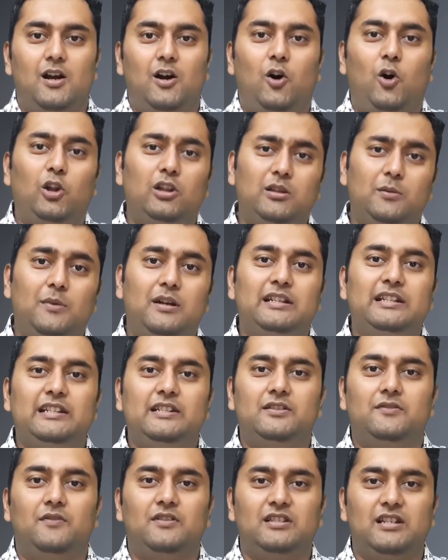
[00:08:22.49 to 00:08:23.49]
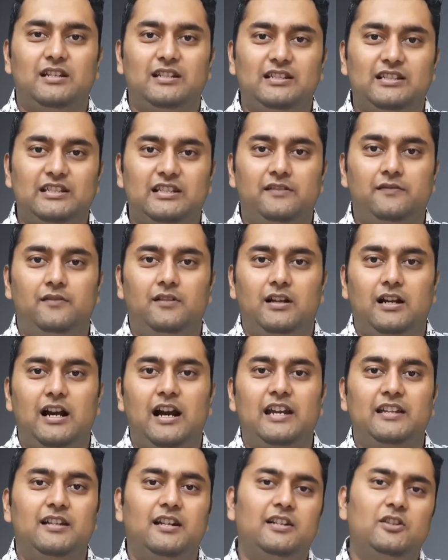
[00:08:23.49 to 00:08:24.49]
All the monies which are received
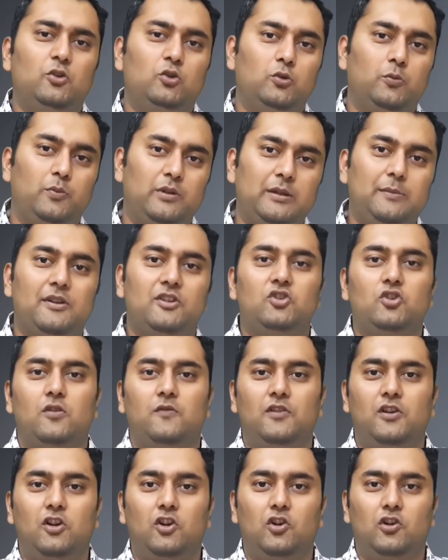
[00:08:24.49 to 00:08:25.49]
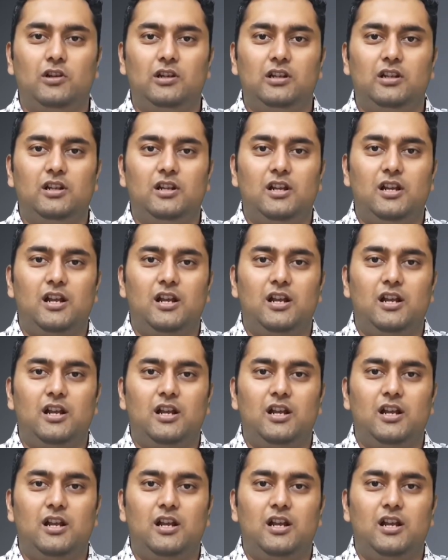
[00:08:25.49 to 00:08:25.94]
either due to premature withdrawal